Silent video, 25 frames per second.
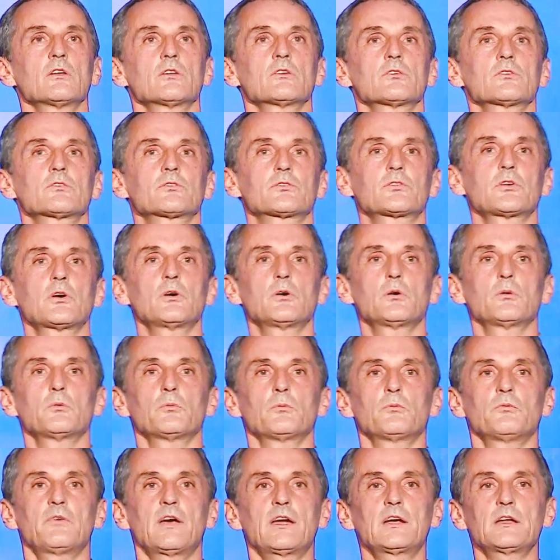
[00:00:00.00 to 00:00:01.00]
So
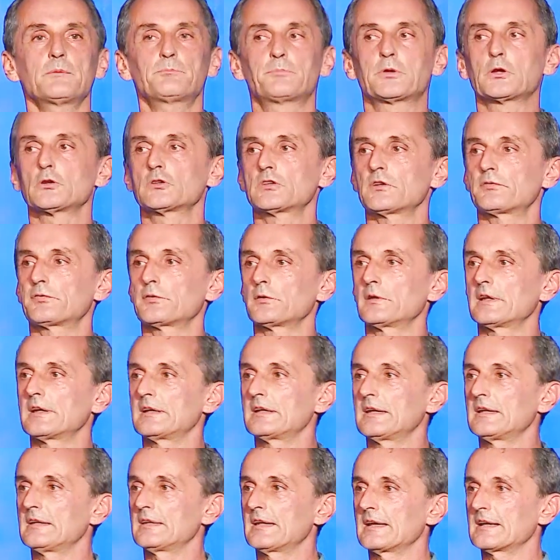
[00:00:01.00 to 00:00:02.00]
very beautifully
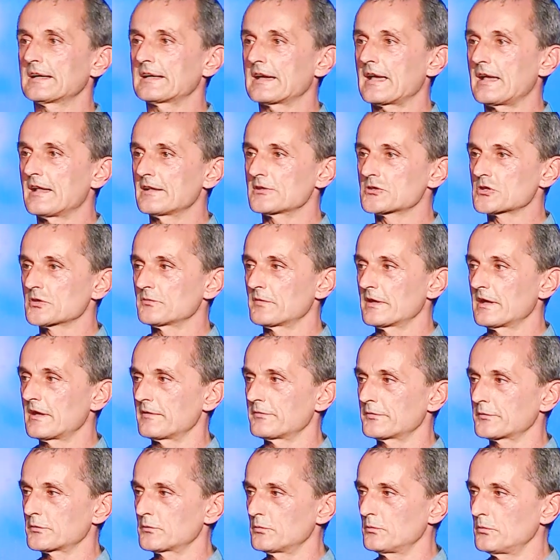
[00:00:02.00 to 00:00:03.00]
in Indian culture, we
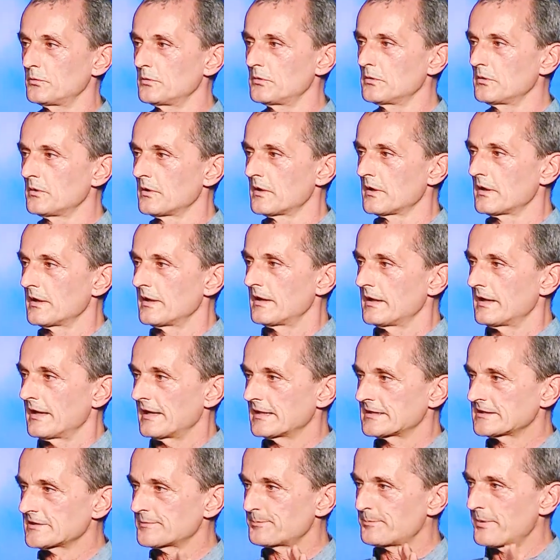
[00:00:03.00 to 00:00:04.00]
have two
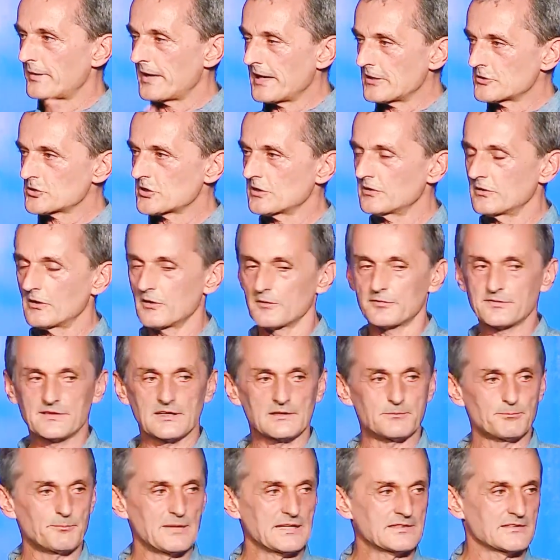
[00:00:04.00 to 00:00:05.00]
expressions of
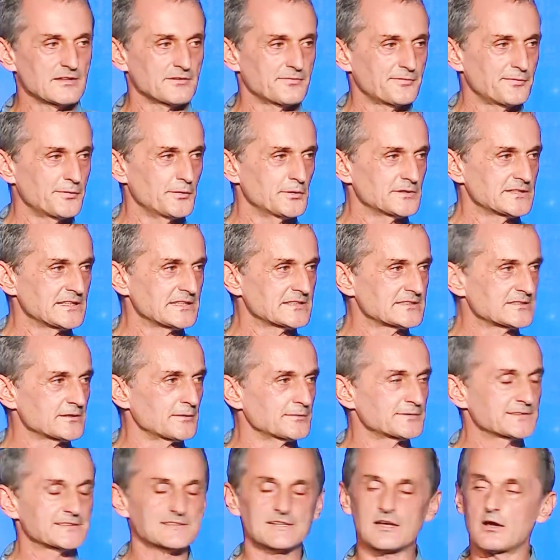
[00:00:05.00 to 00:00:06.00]
that metaphysics
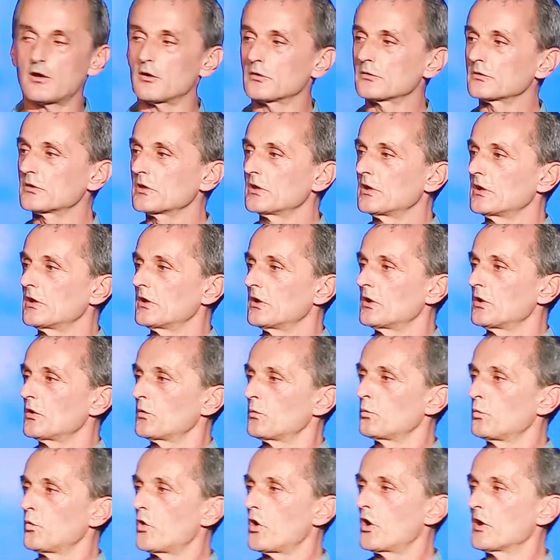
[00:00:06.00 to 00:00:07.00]
of sound.
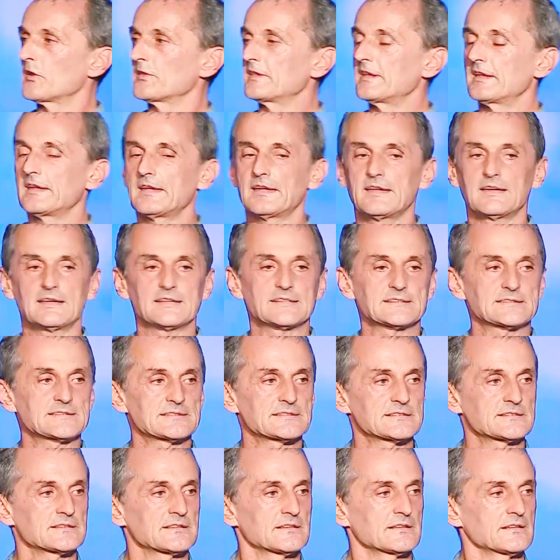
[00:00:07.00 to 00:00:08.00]
One
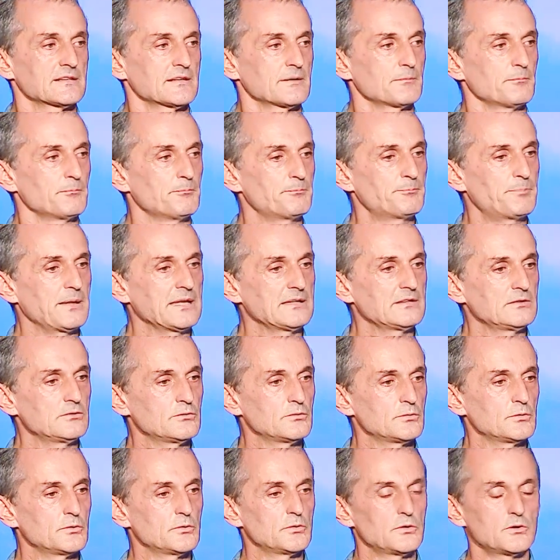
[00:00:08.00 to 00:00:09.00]
is
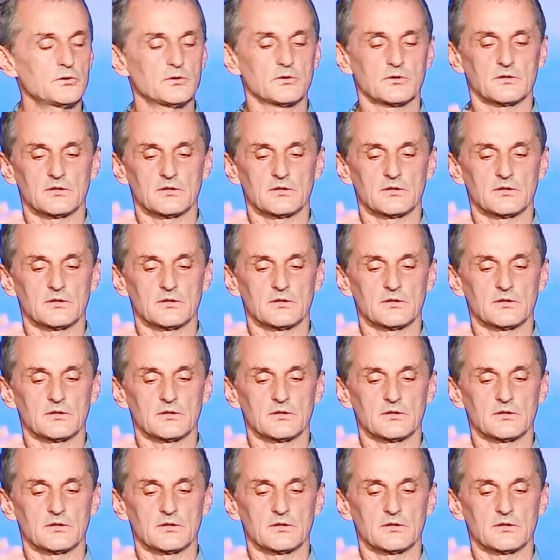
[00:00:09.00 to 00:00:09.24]
Bindu,